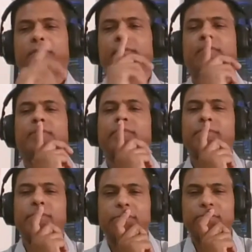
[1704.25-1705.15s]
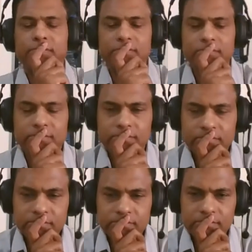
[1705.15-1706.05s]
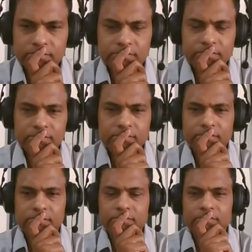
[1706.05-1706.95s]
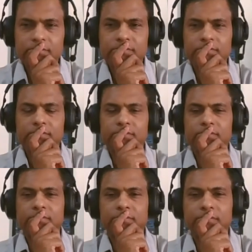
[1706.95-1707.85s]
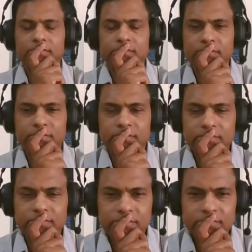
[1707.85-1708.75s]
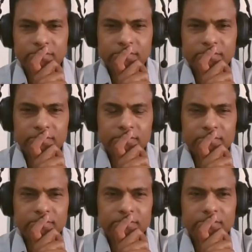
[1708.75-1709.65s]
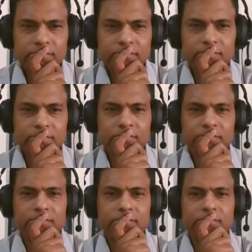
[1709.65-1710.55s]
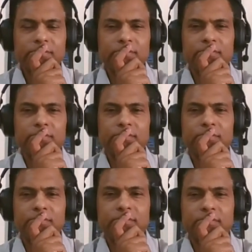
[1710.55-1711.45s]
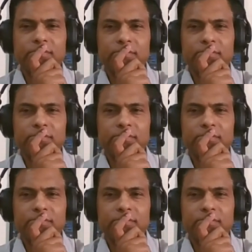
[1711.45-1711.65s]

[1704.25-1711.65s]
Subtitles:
Nobody speaks.